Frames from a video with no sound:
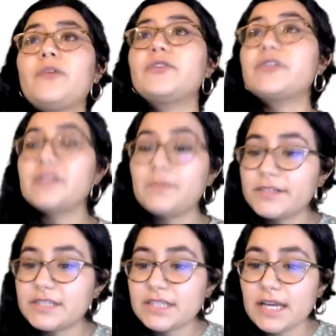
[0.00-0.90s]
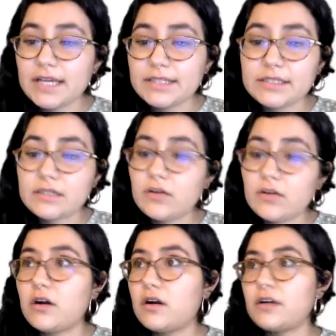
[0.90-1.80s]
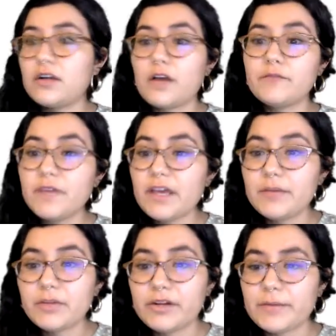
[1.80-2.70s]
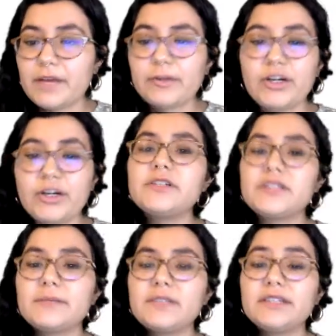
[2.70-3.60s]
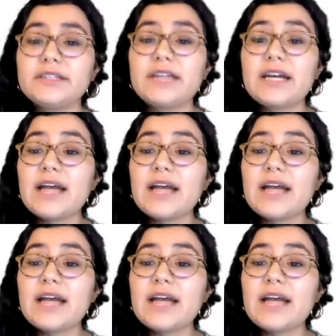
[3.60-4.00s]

30% are of immigrant background, or something like that.